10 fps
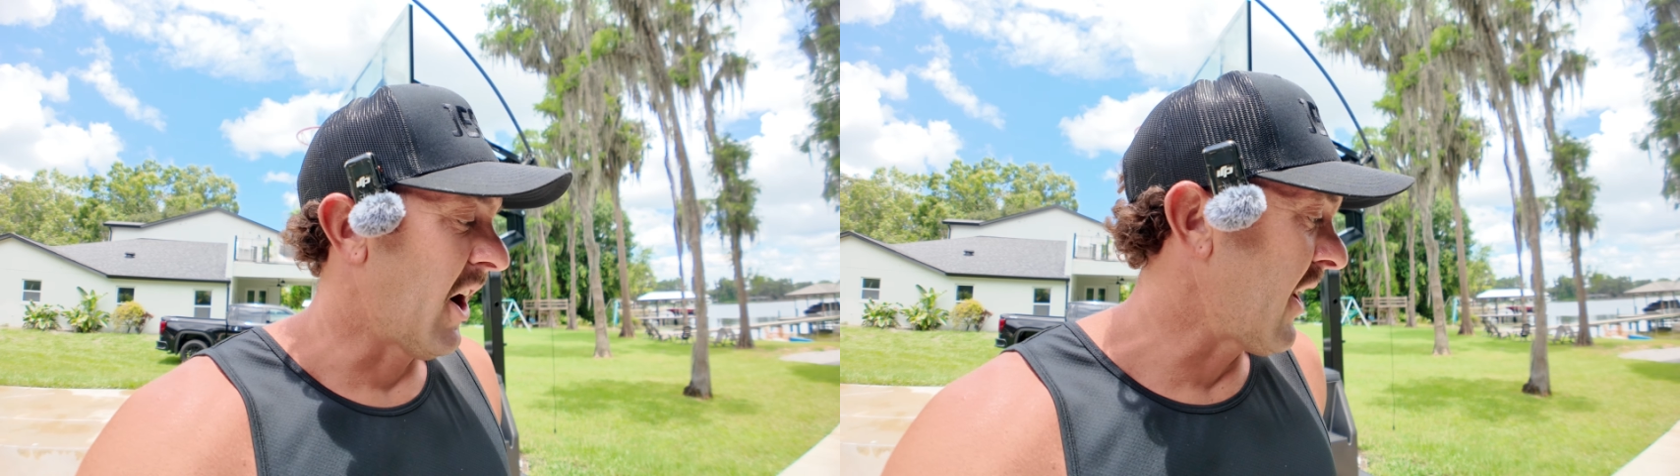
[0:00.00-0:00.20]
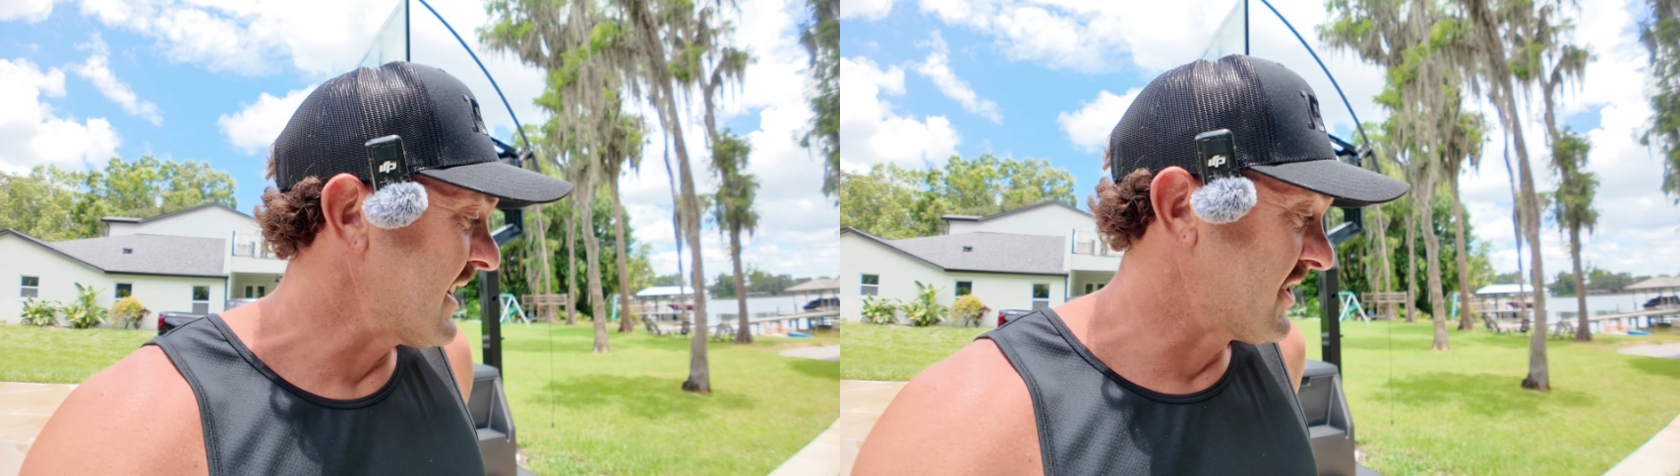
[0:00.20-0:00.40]

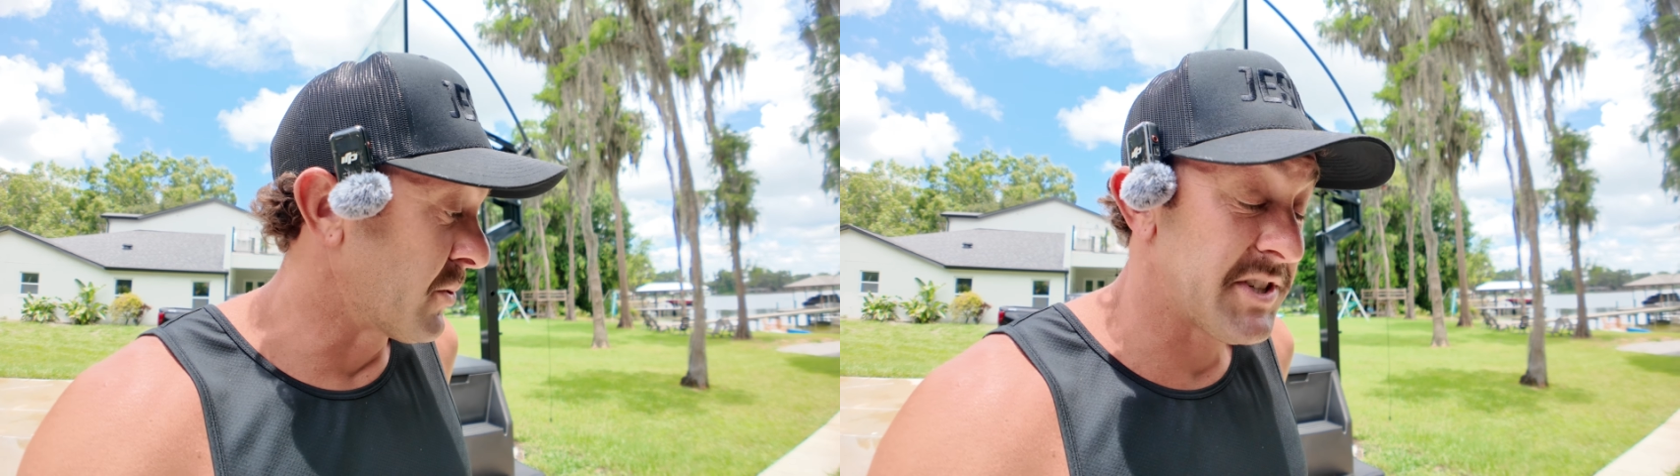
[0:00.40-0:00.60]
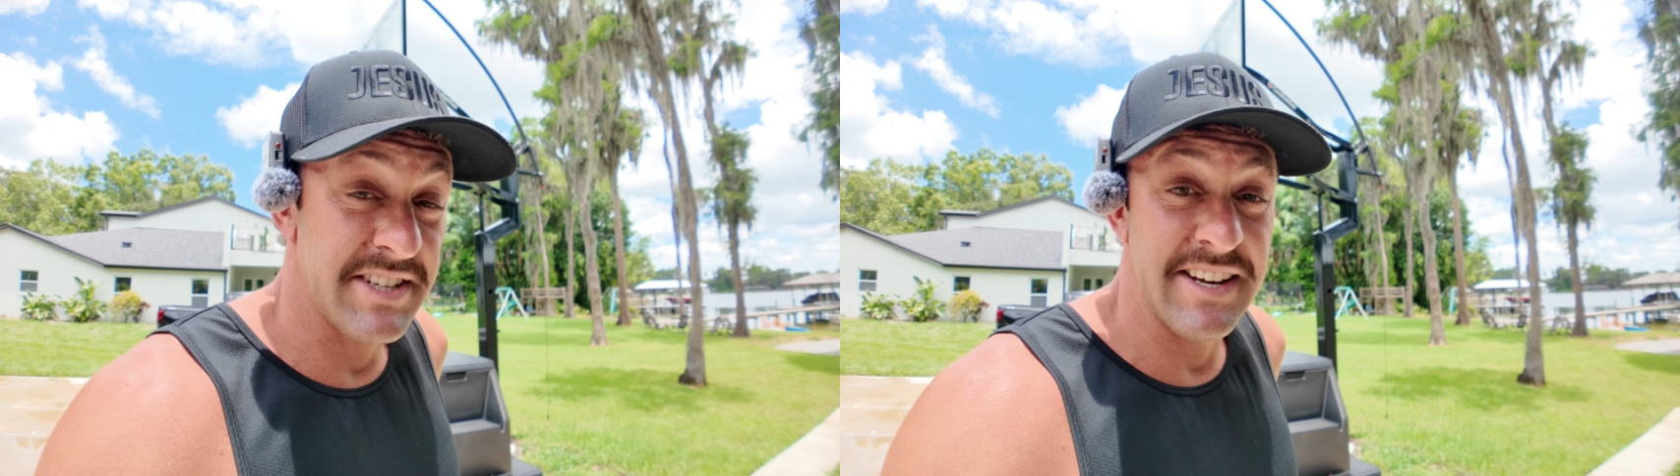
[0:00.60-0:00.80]
All right,
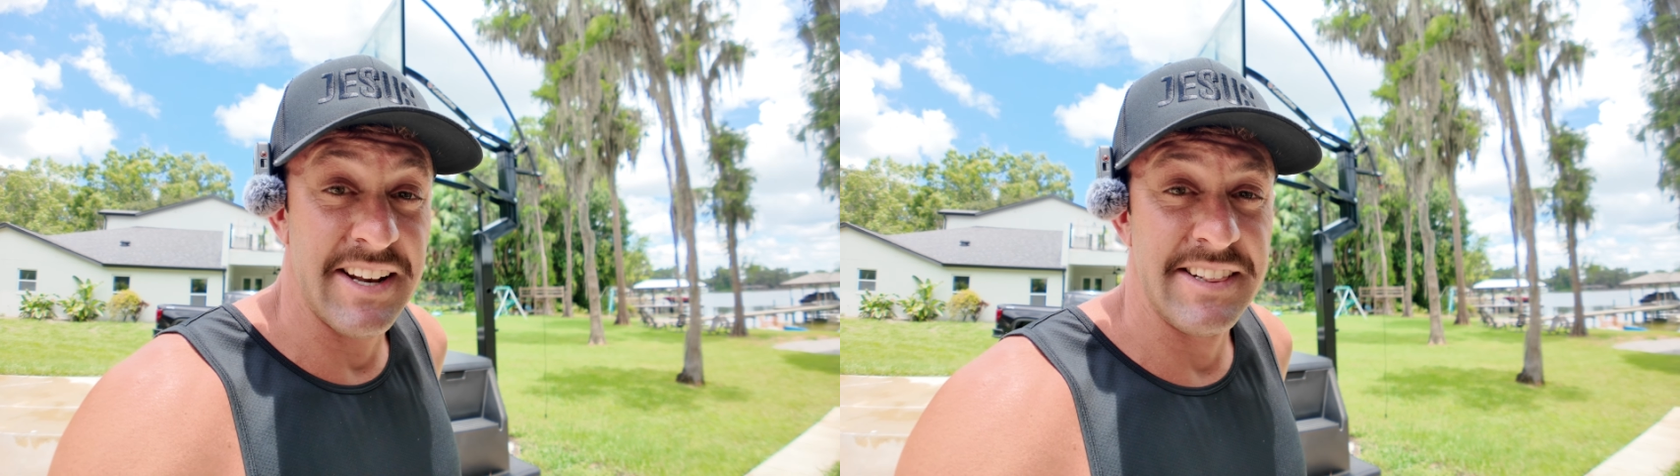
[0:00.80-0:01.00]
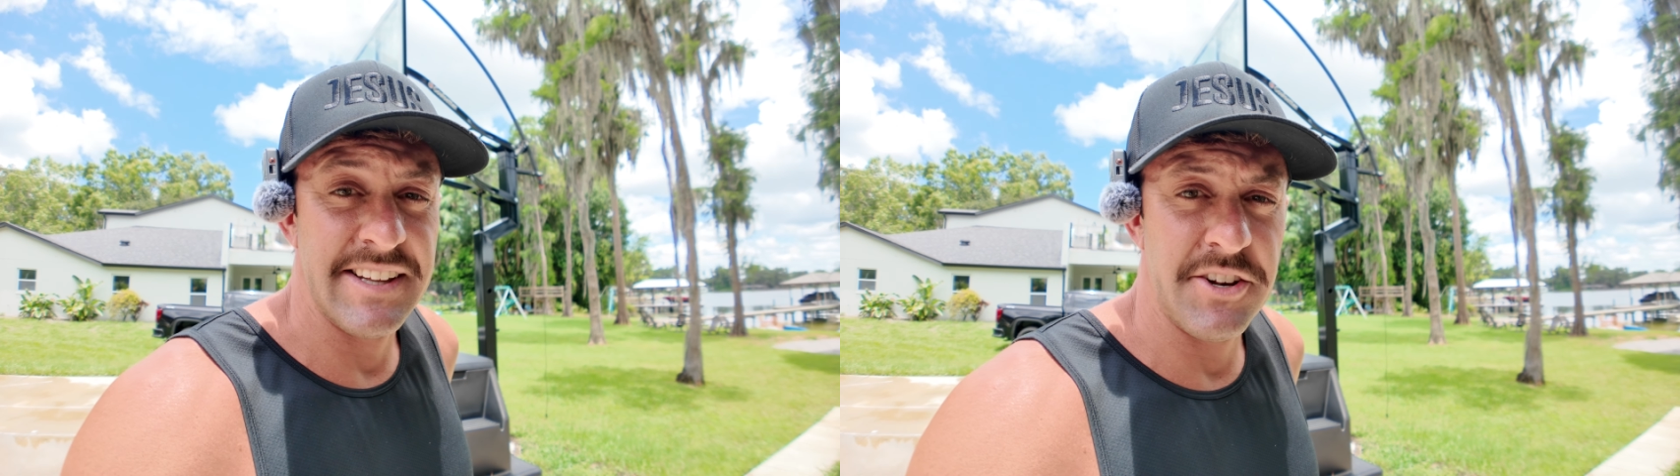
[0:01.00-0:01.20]
so we're seeing
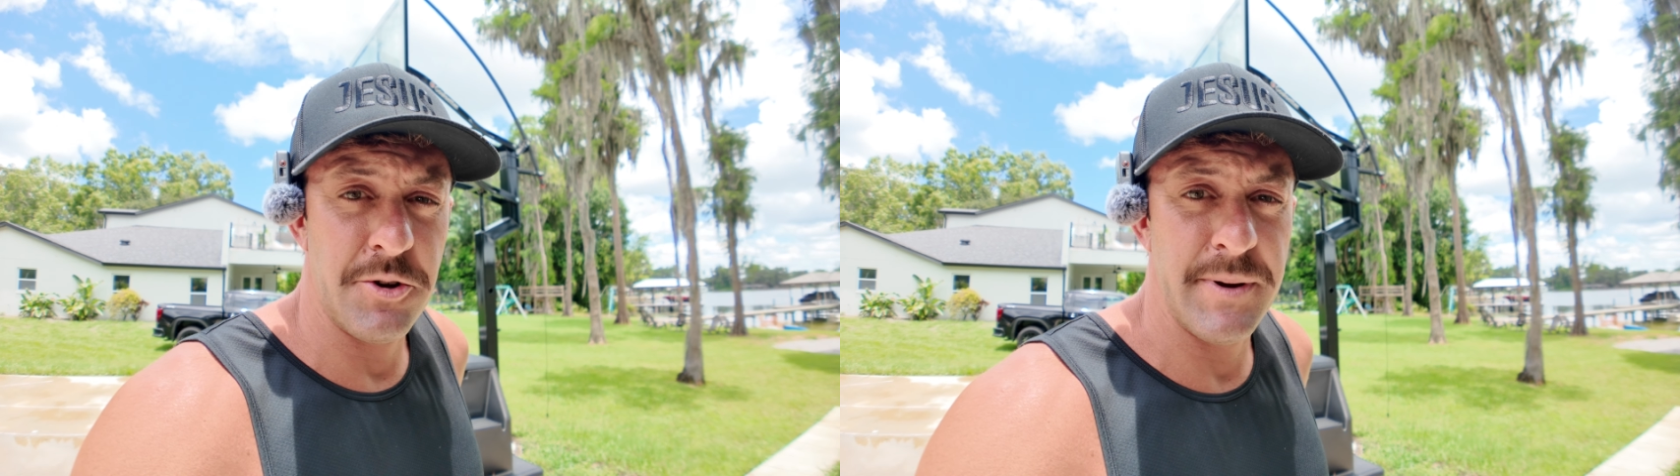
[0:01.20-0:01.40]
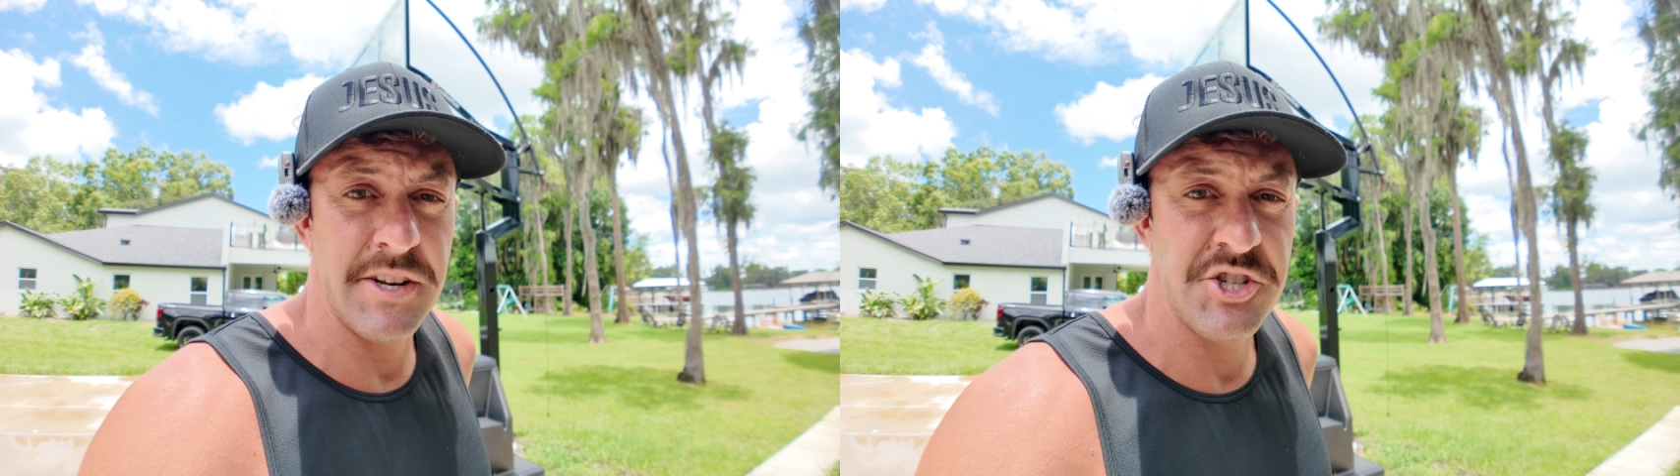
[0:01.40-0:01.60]
a
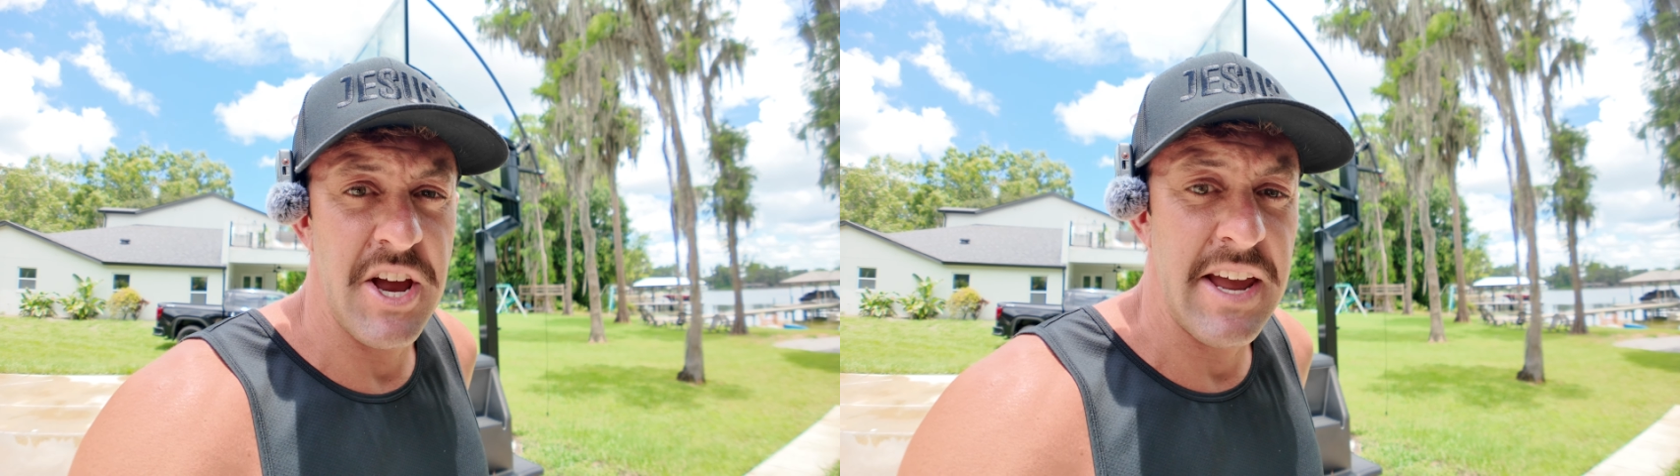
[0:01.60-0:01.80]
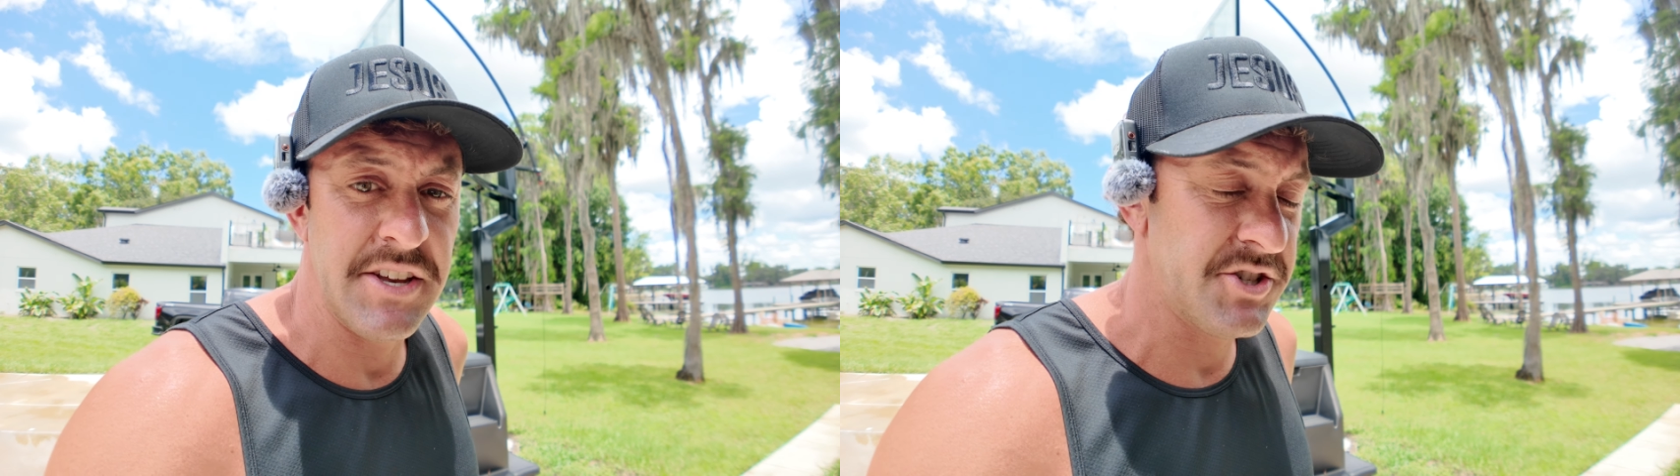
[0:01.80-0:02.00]
little bit of
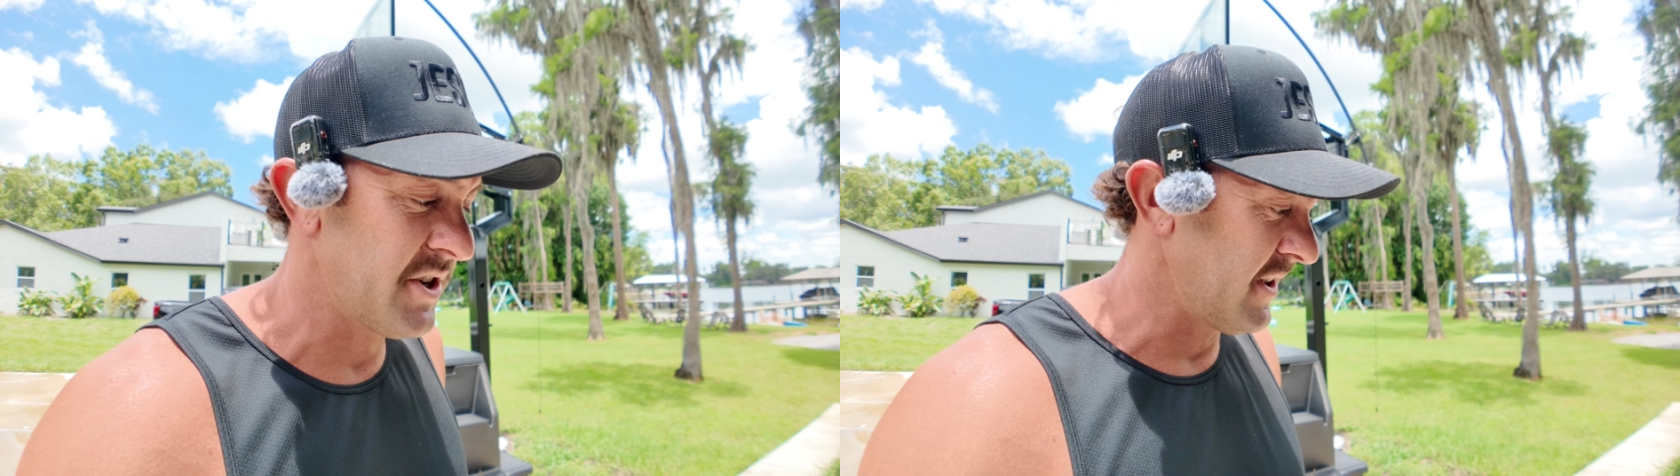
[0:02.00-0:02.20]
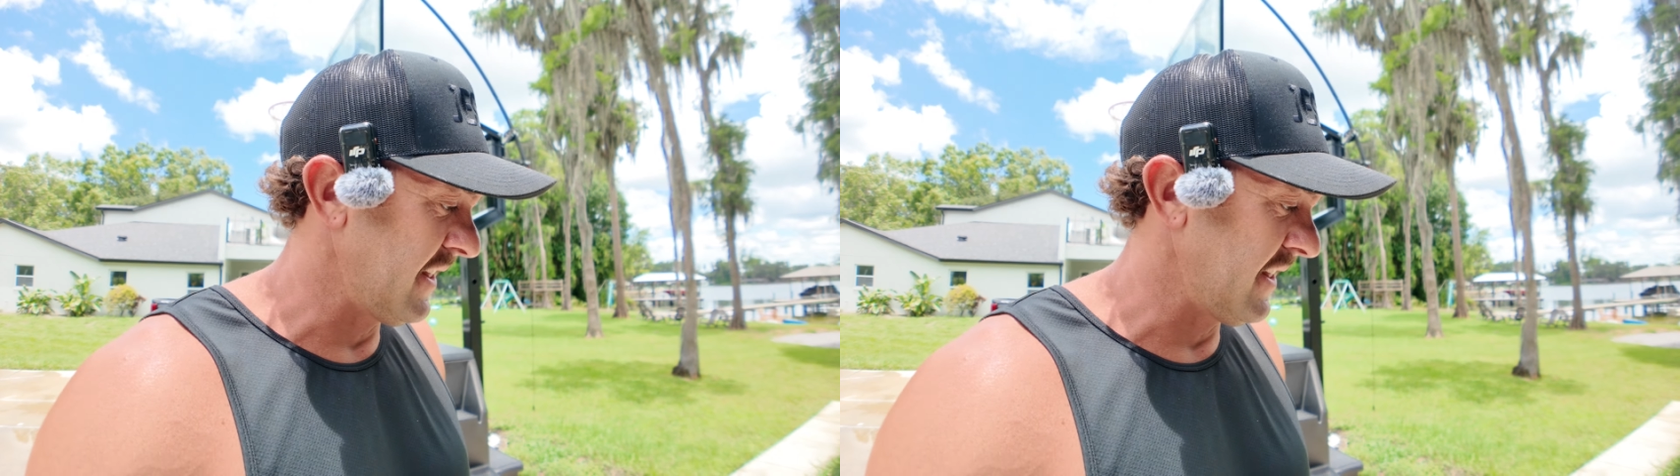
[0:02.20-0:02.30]
change.